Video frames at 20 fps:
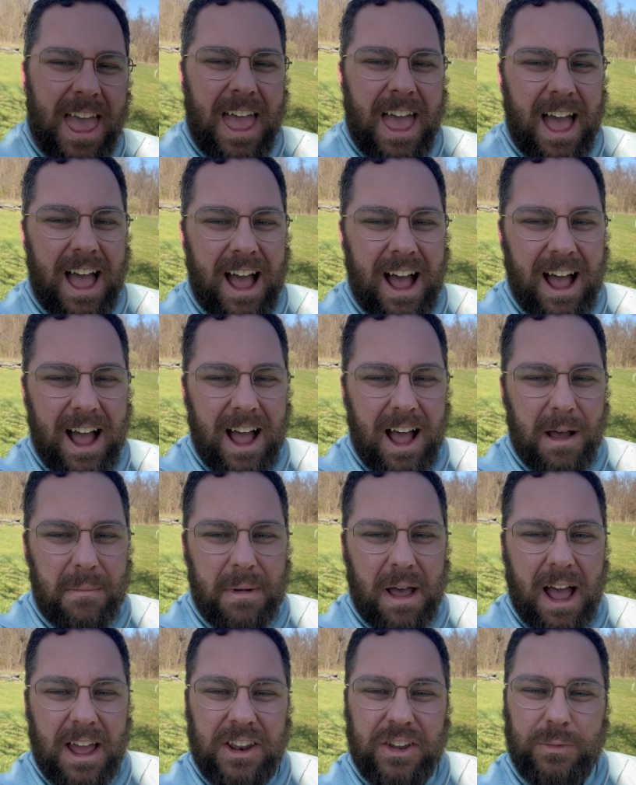
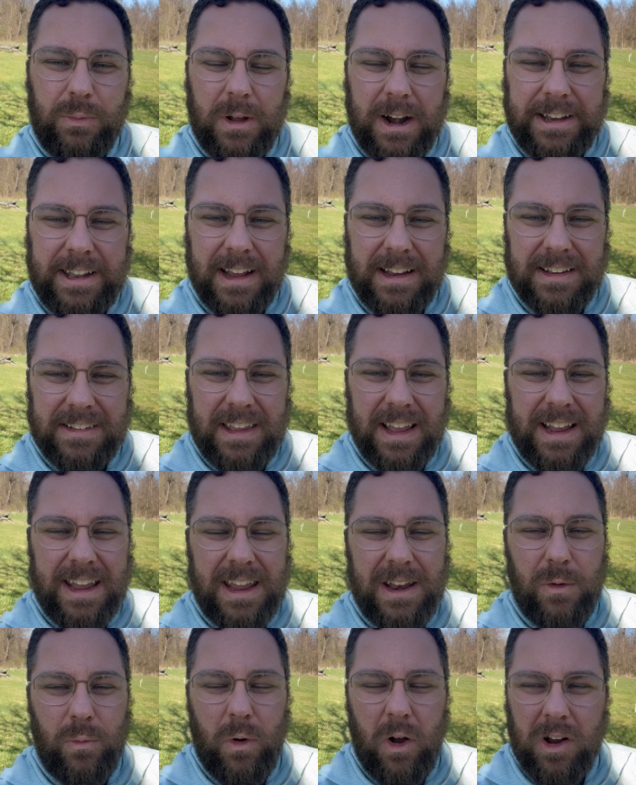Um, I just want to take a
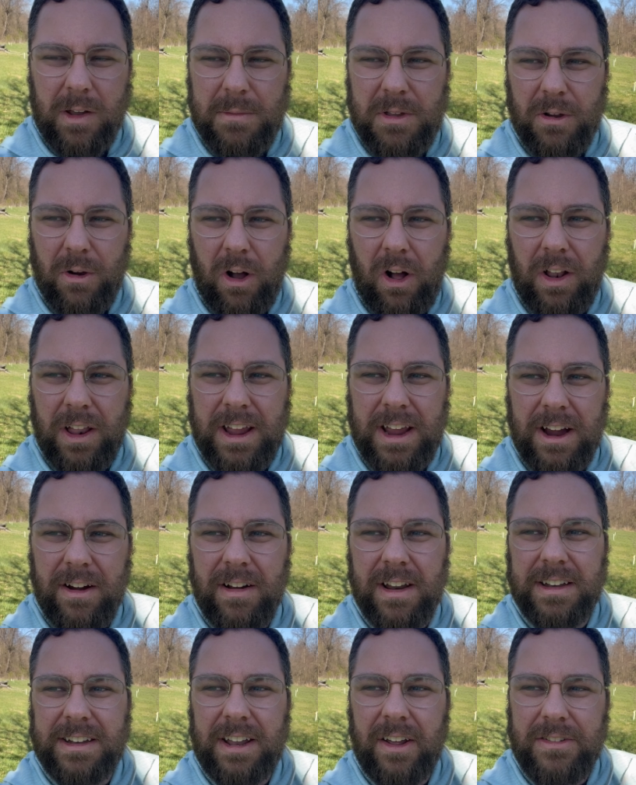second and welcome you all here
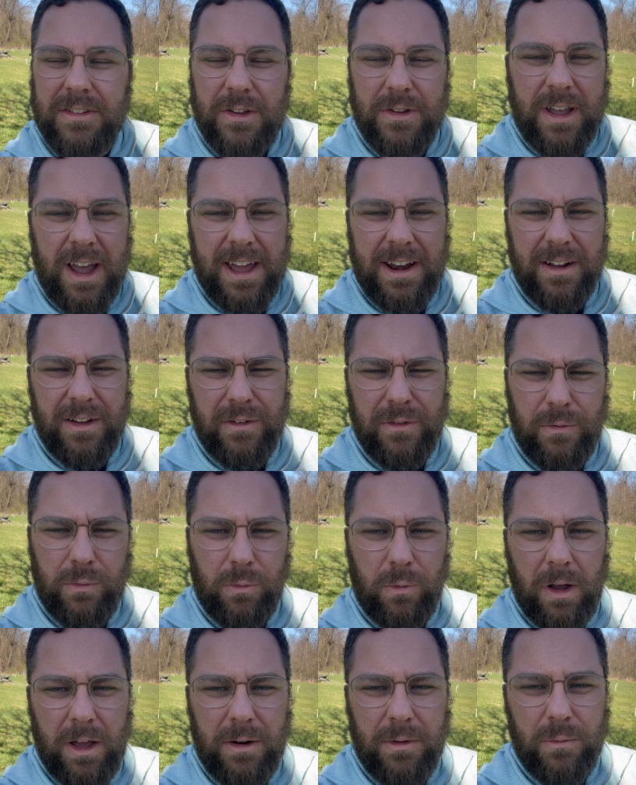and tell you kind of
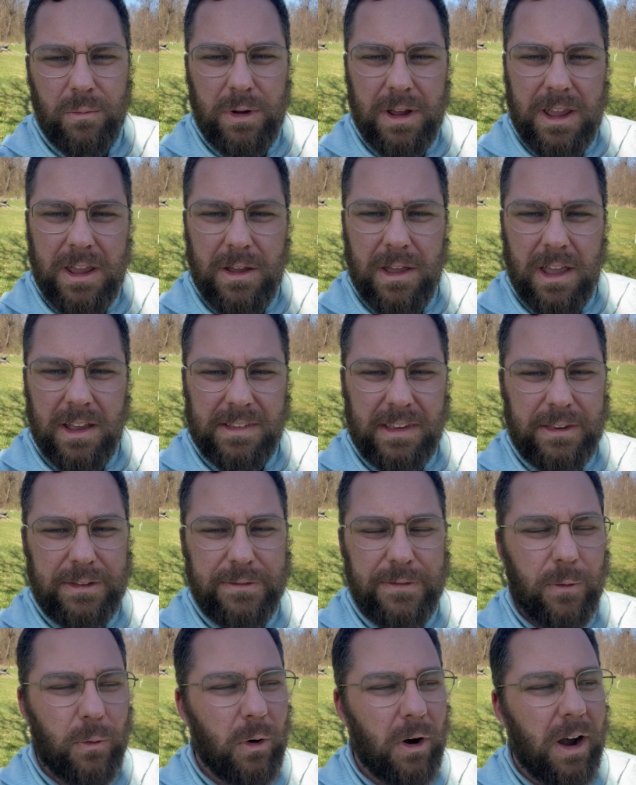what we exist
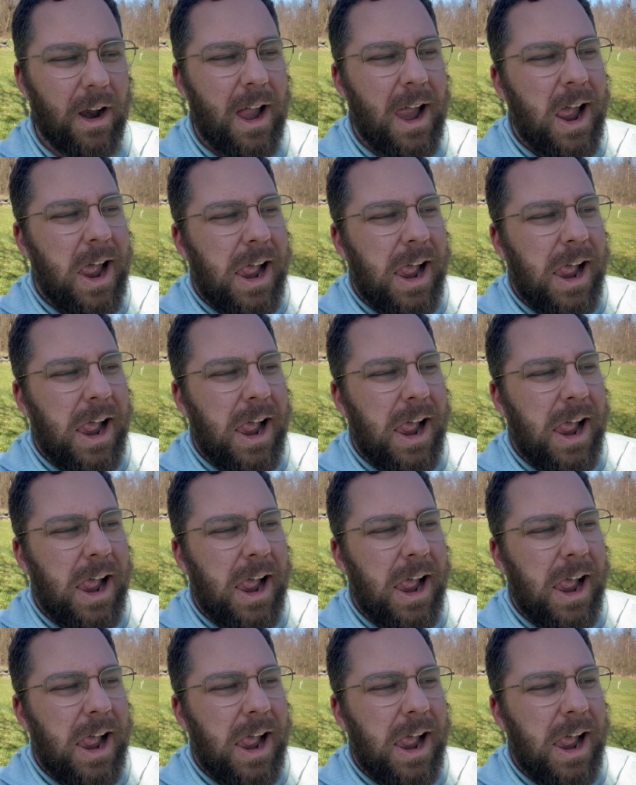for.